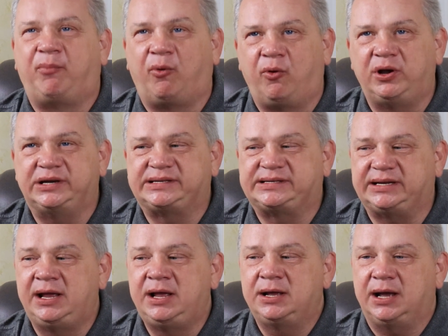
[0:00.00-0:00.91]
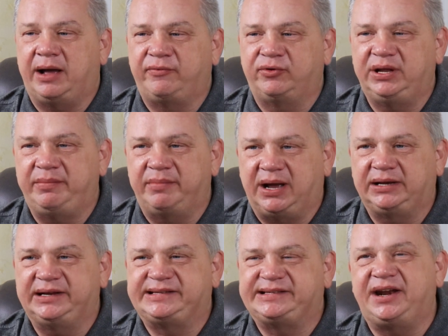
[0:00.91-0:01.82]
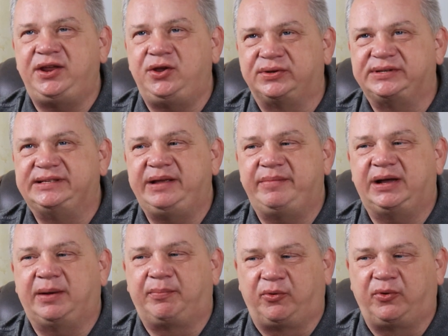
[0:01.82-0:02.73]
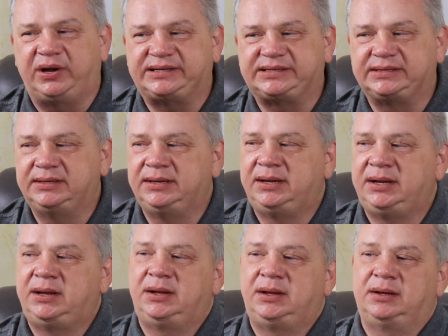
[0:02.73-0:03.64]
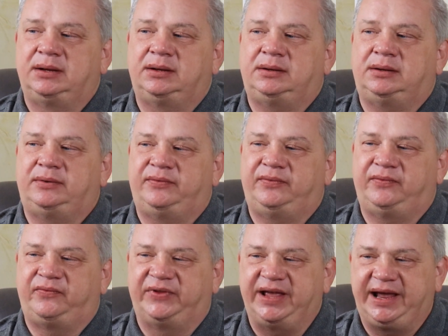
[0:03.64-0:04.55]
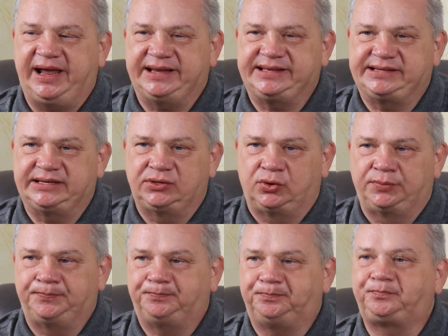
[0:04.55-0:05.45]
could have metropolises, but they had a serious one. In Ledjedzine,